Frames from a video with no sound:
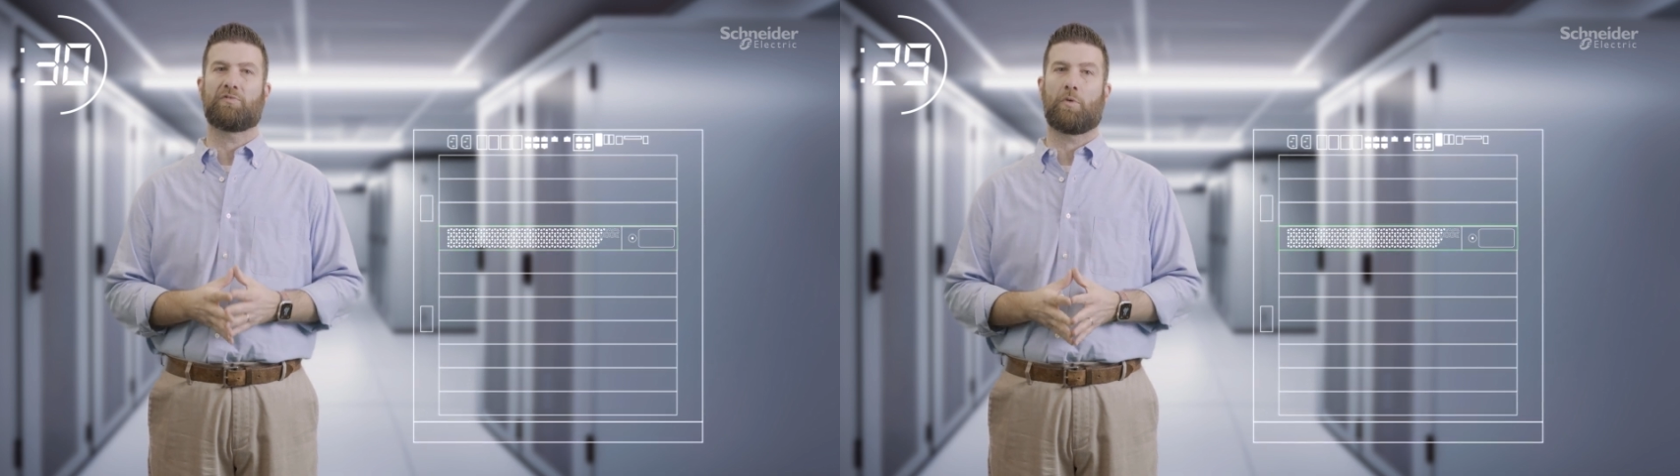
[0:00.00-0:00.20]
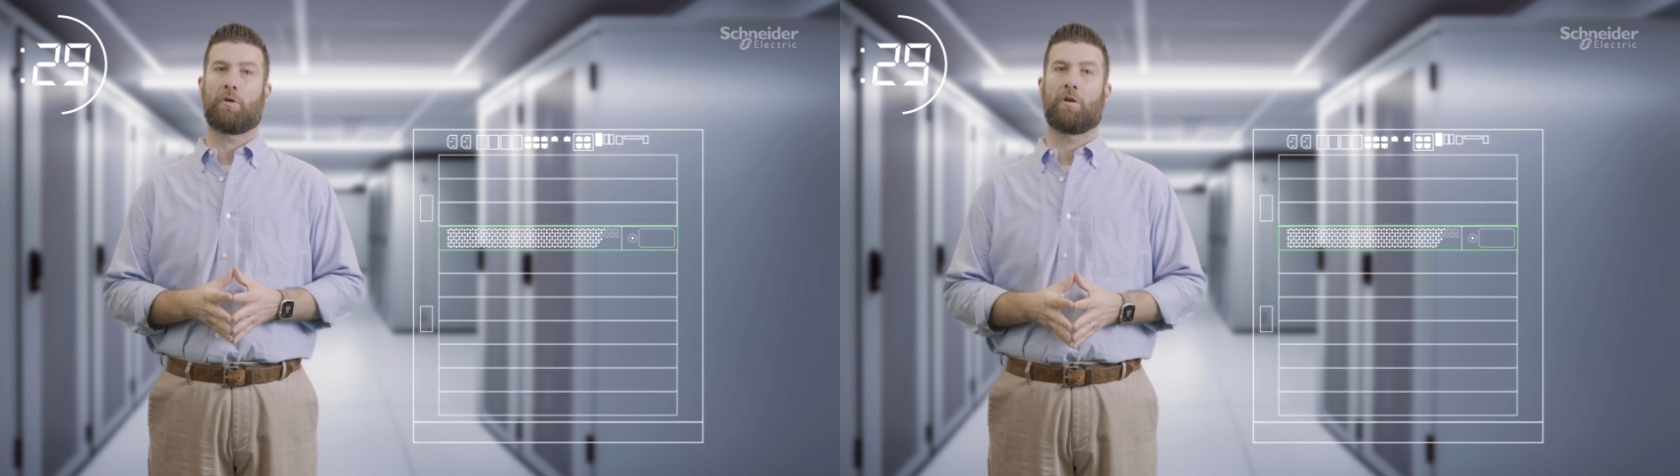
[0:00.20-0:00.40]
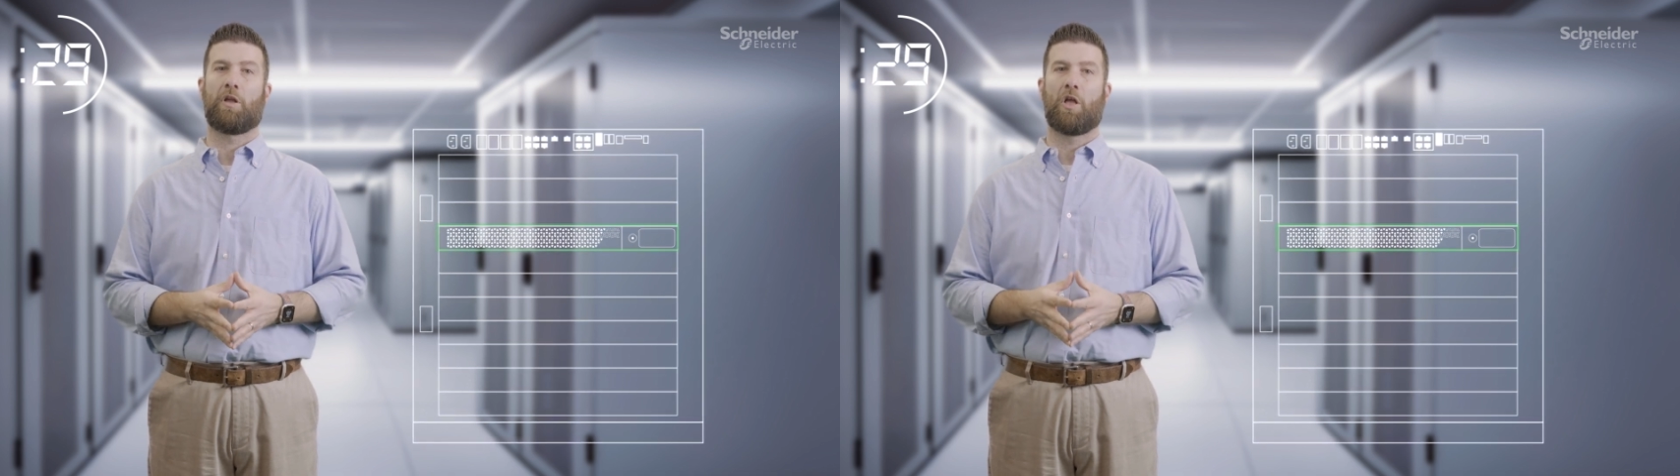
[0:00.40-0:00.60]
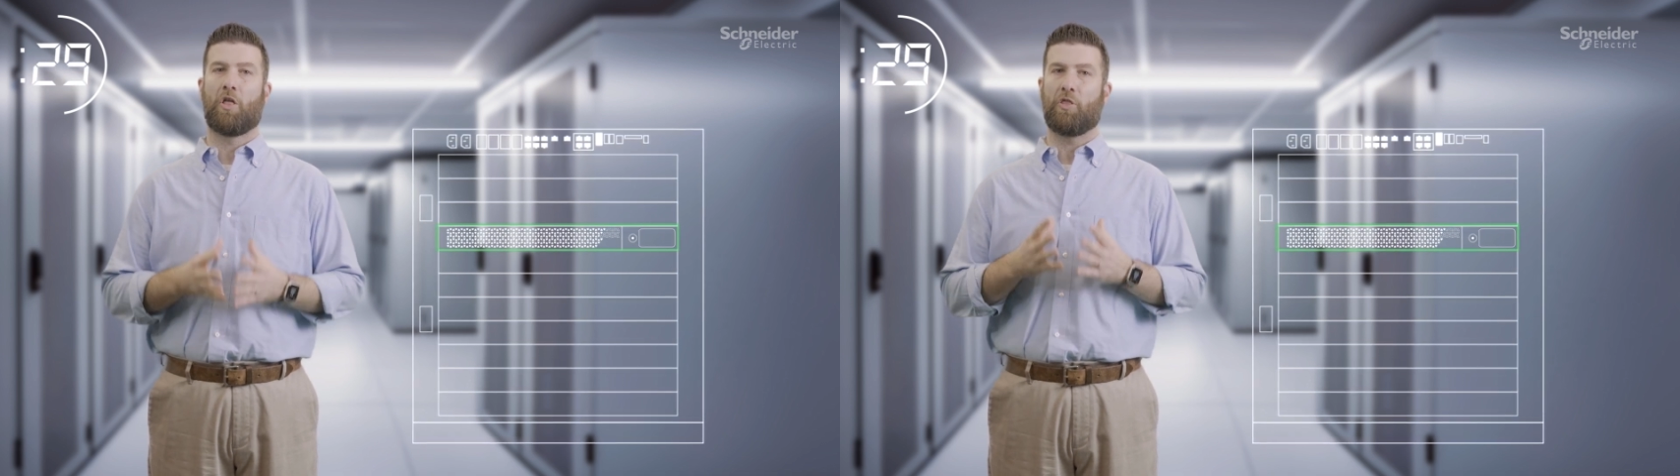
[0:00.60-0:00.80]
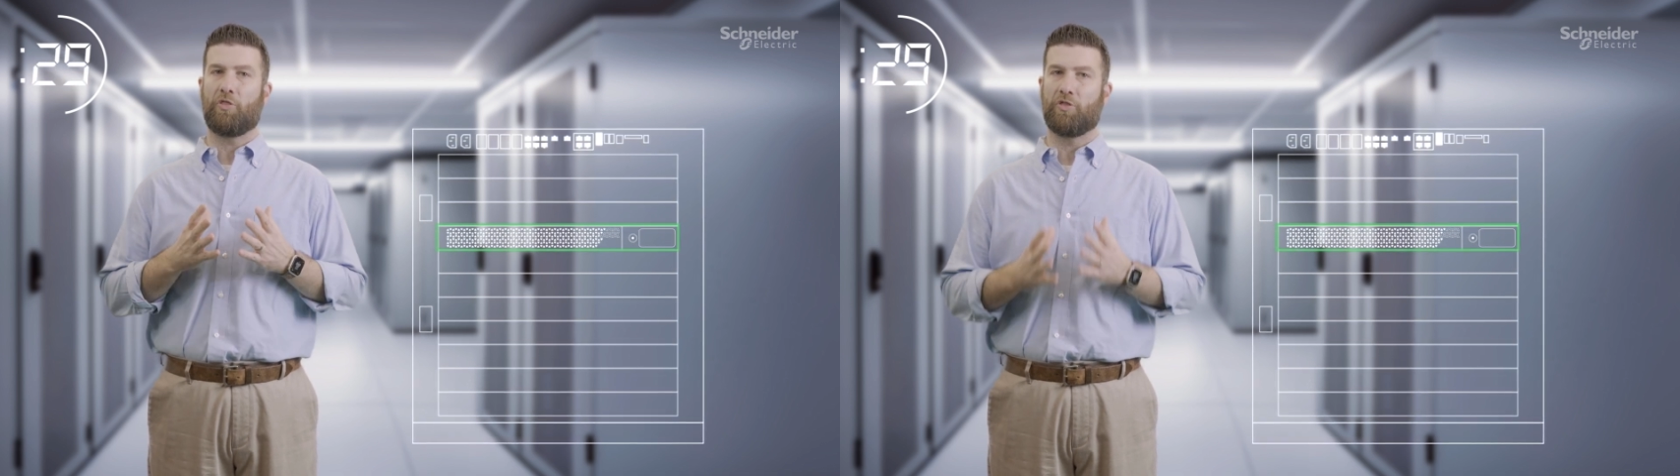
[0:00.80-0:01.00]
for.
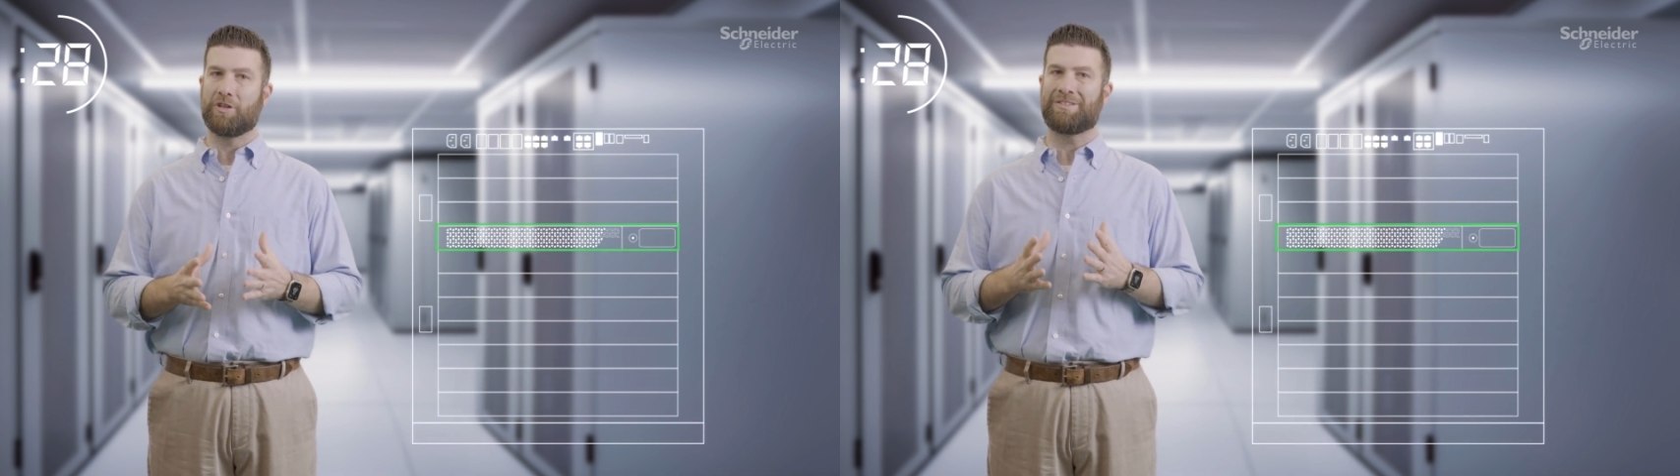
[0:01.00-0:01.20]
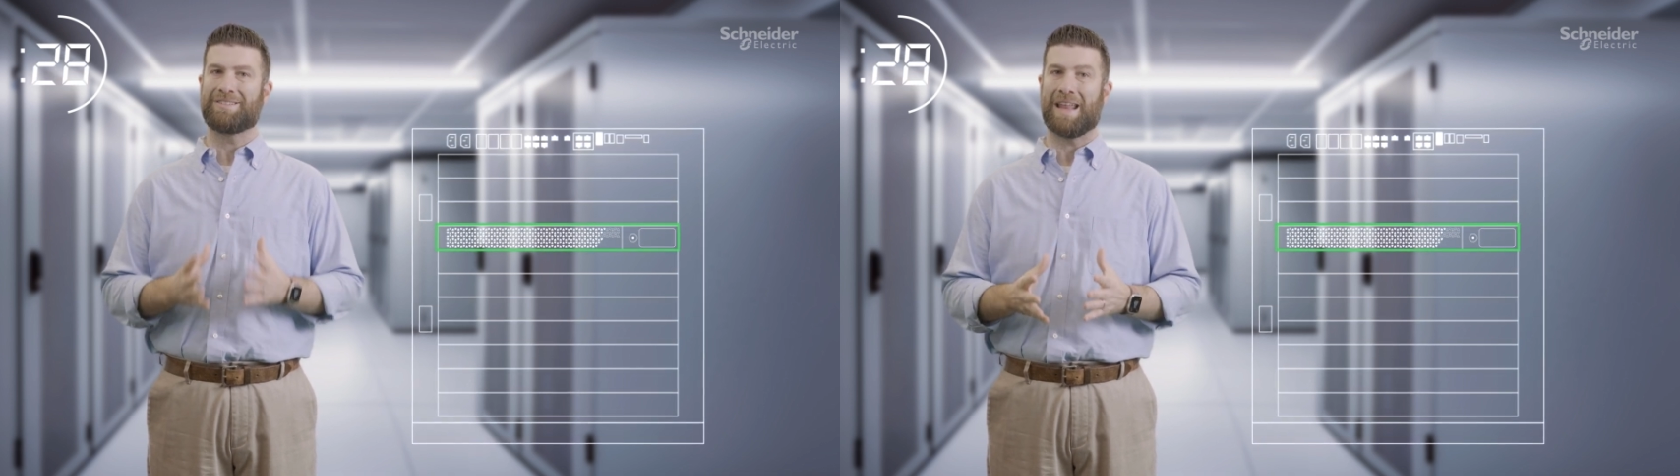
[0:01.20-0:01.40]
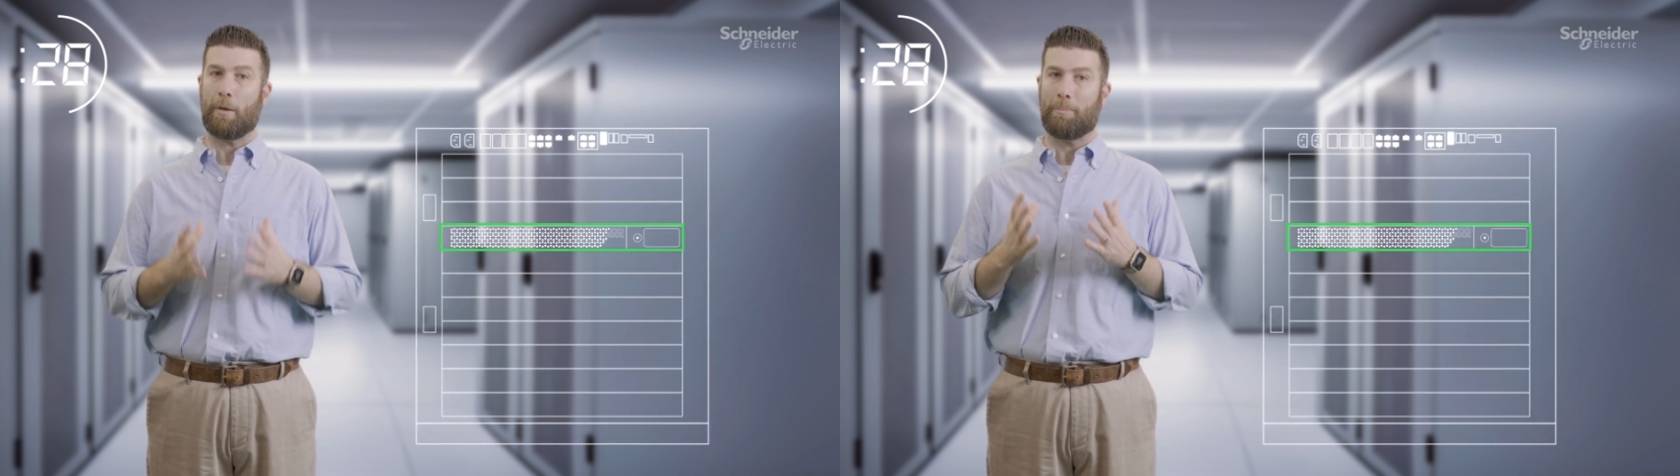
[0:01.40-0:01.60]
This is now